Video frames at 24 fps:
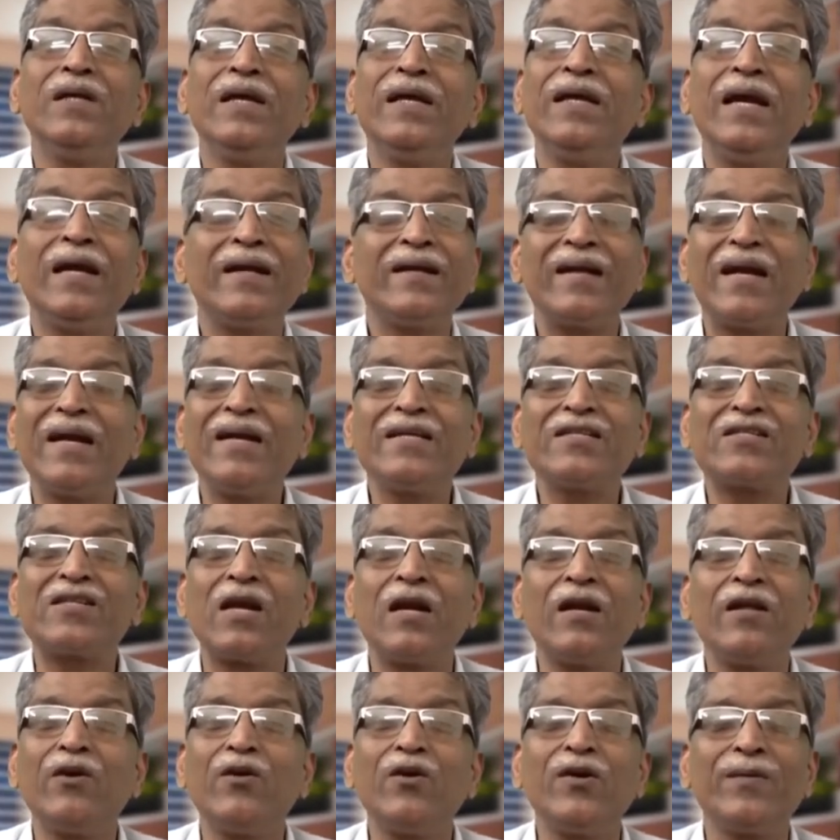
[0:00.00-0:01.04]
in a
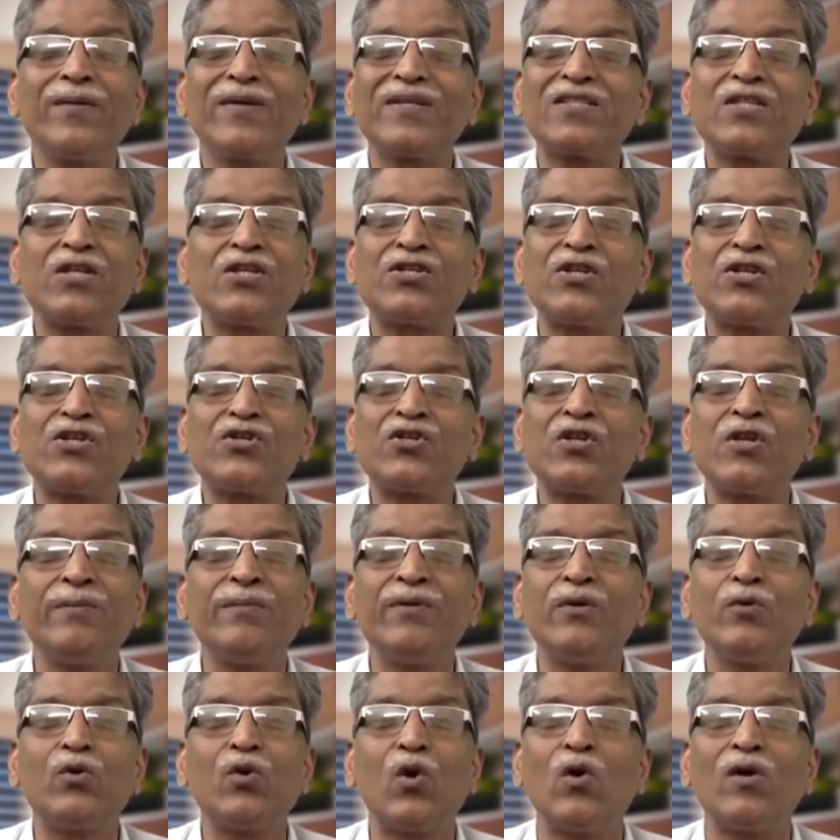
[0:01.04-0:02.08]
traditional university system
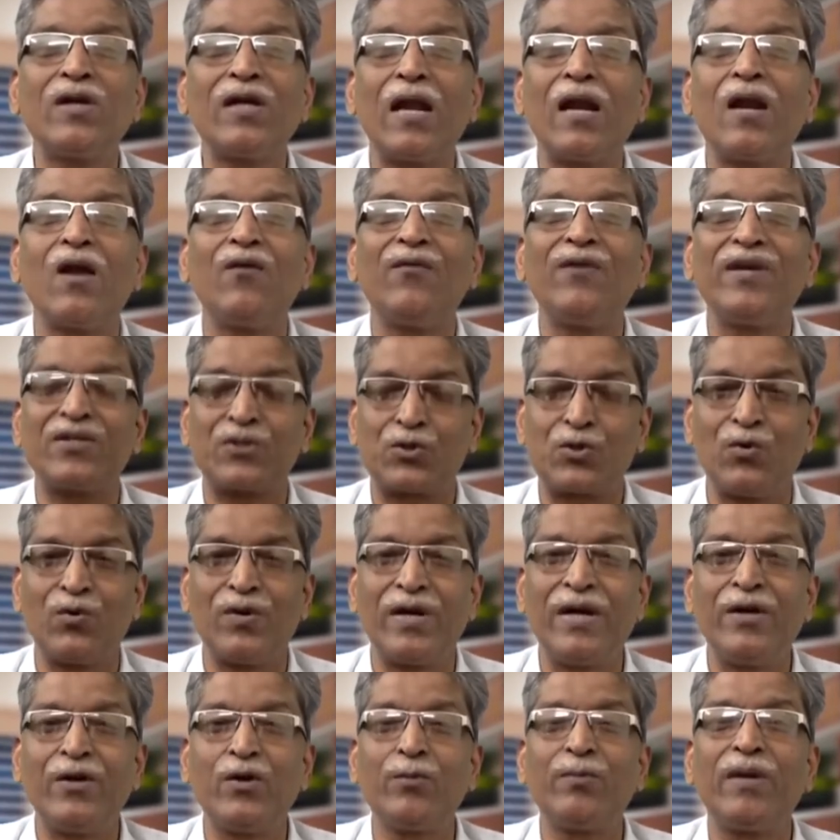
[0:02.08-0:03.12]
you don't allow a
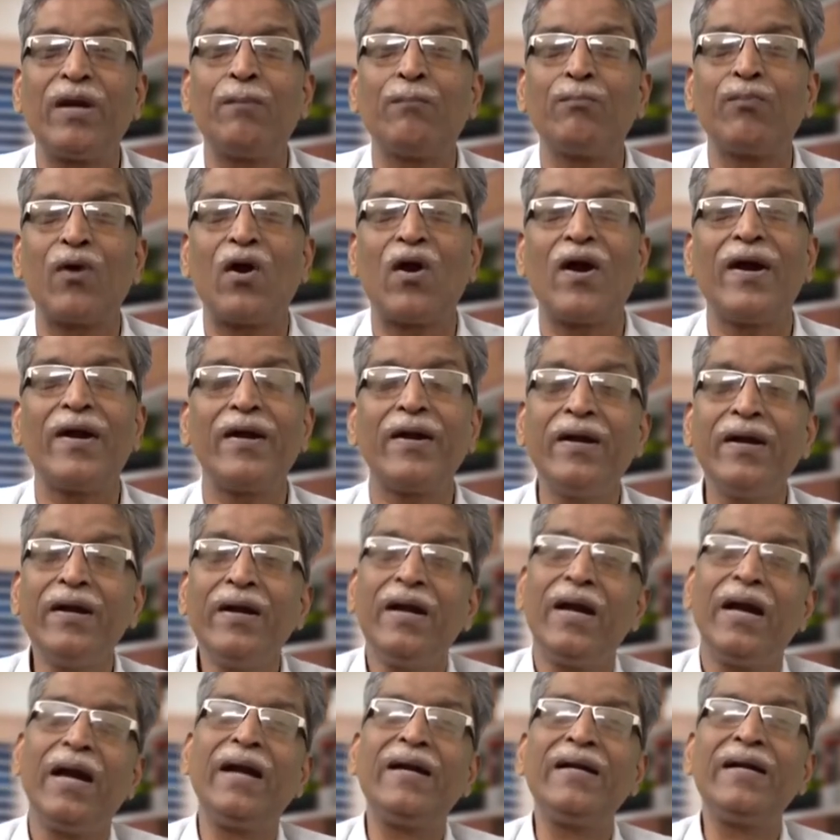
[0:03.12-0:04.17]
student to be employed
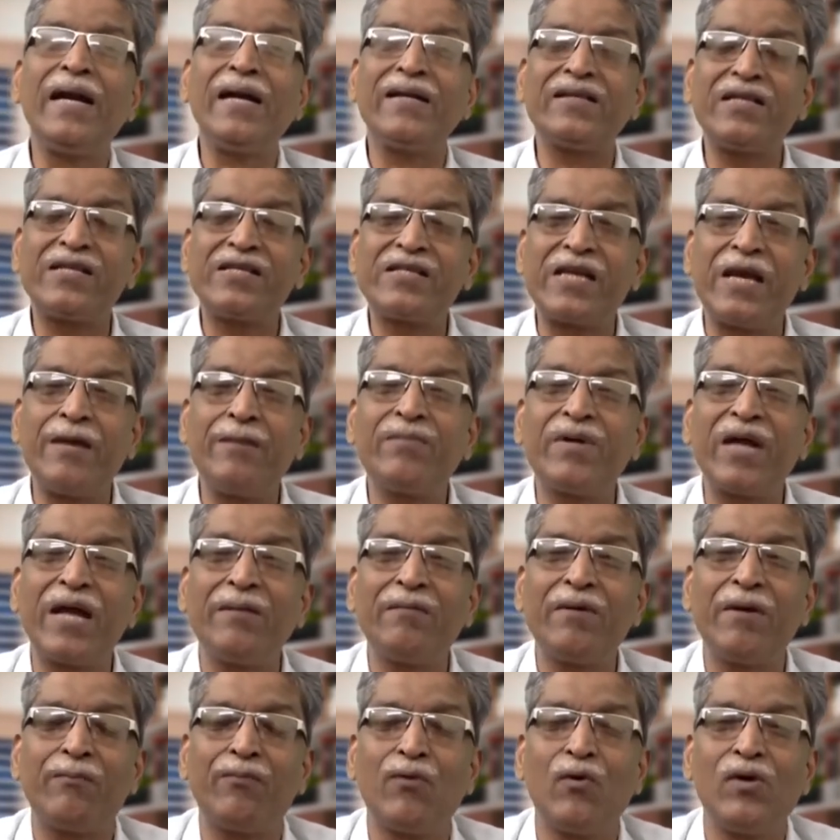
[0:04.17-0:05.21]
and at the same
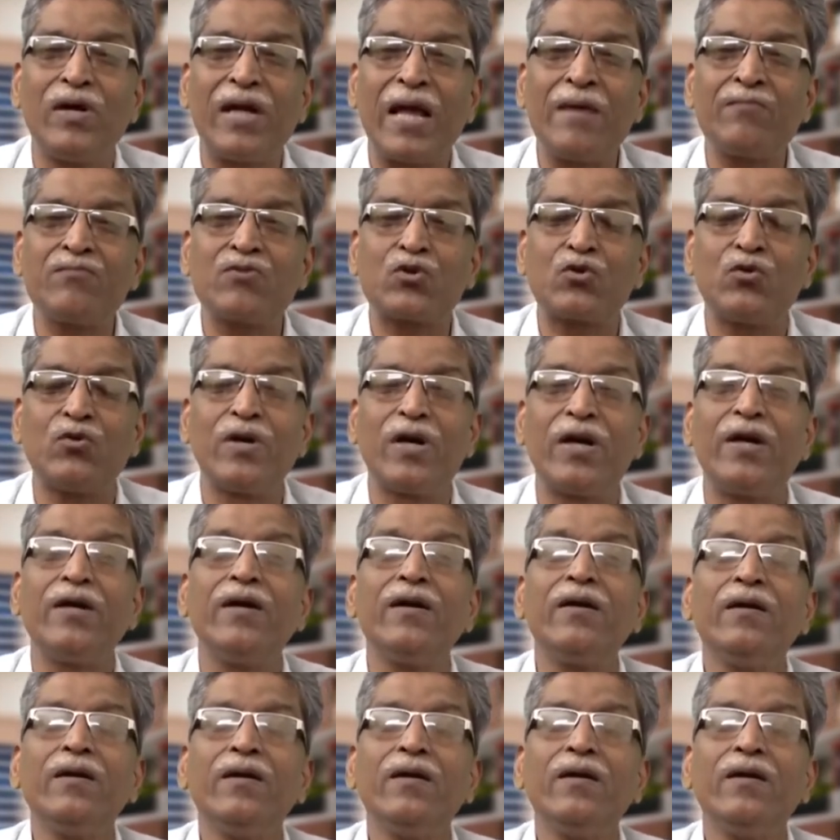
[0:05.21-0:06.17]
time a full time student.